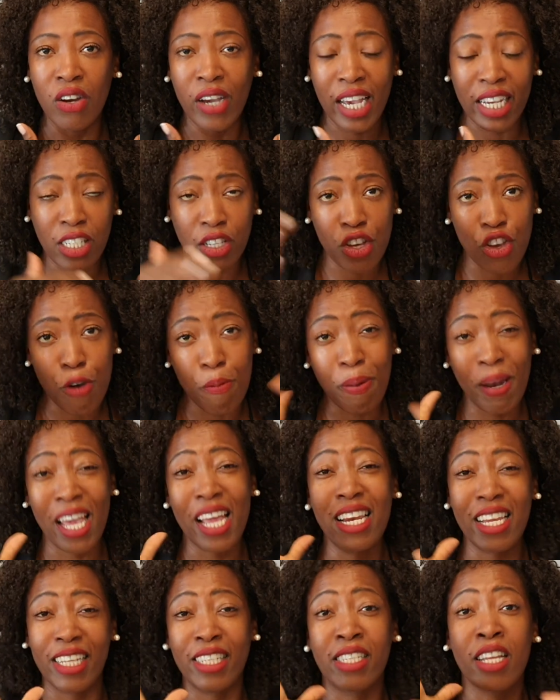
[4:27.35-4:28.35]
Okay, so your
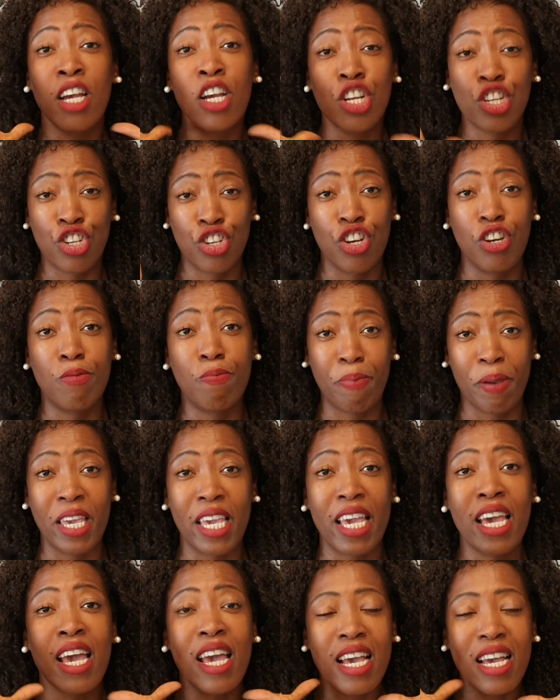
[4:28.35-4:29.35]
playlist should
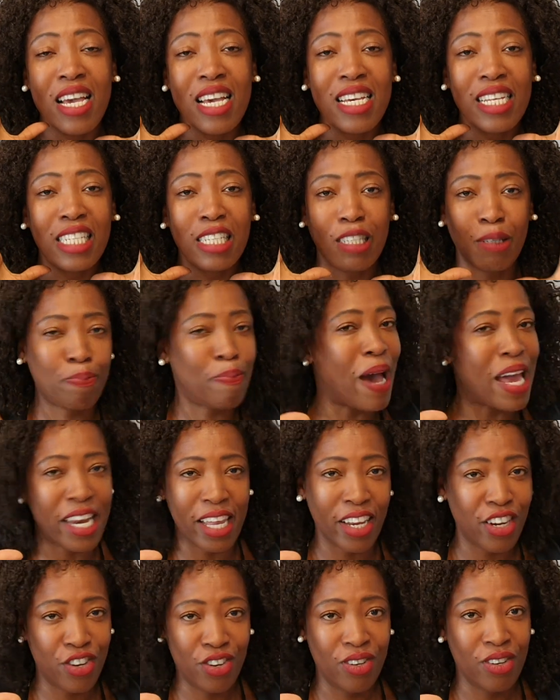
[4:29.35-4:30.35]
be
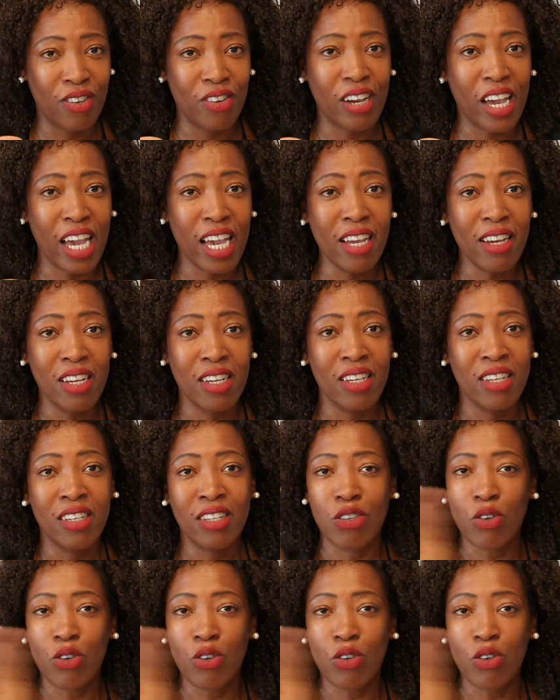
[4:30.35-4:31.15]
Spanish, okay?